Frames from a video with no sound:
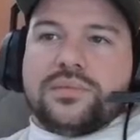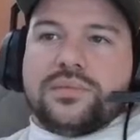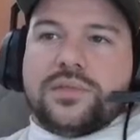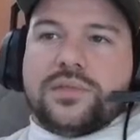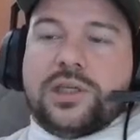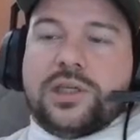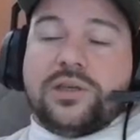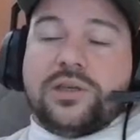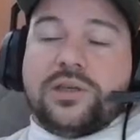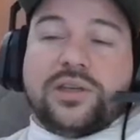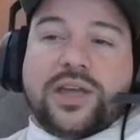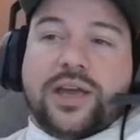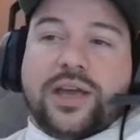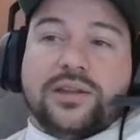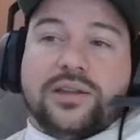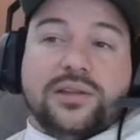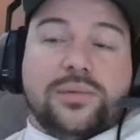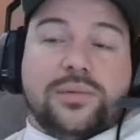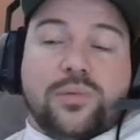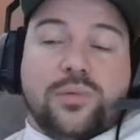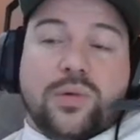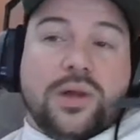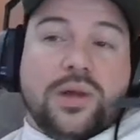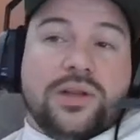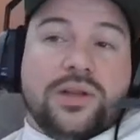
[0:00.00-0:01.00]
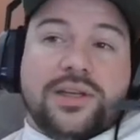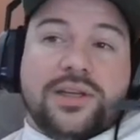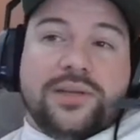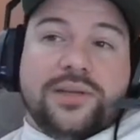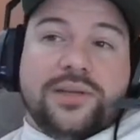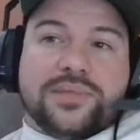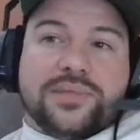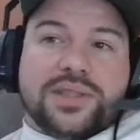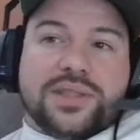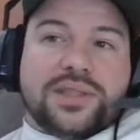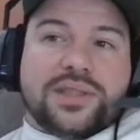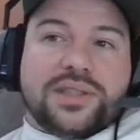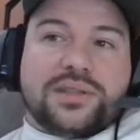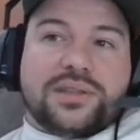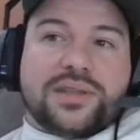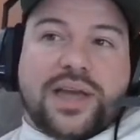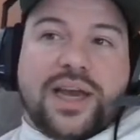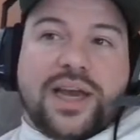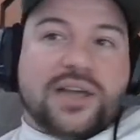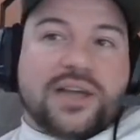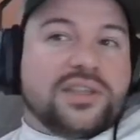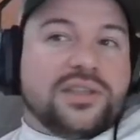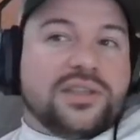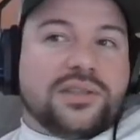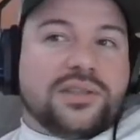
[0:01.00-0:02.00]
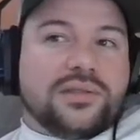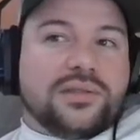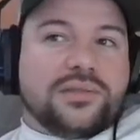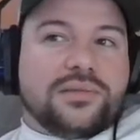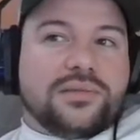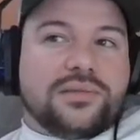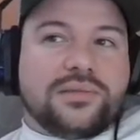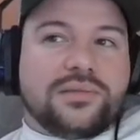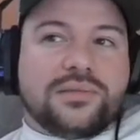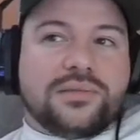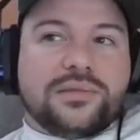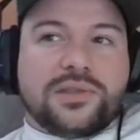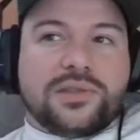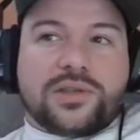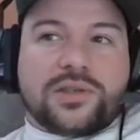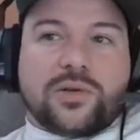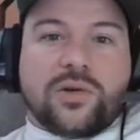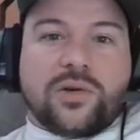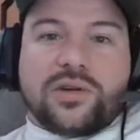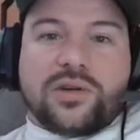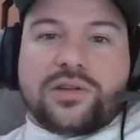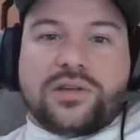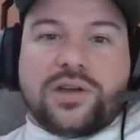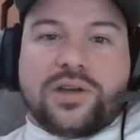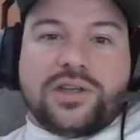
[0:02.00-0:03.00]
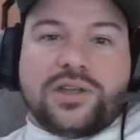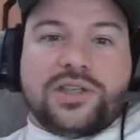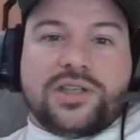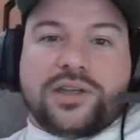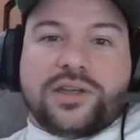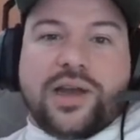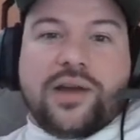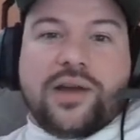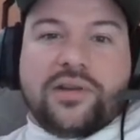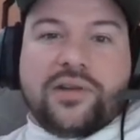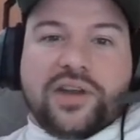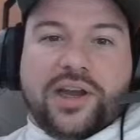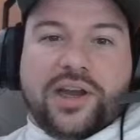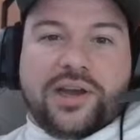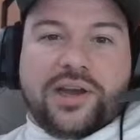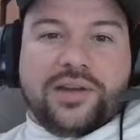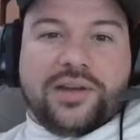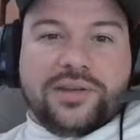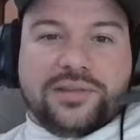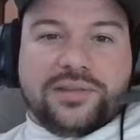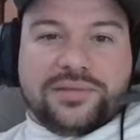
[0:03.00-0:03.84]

Dude, Caleb Williams hasn't scored a touchdown yet.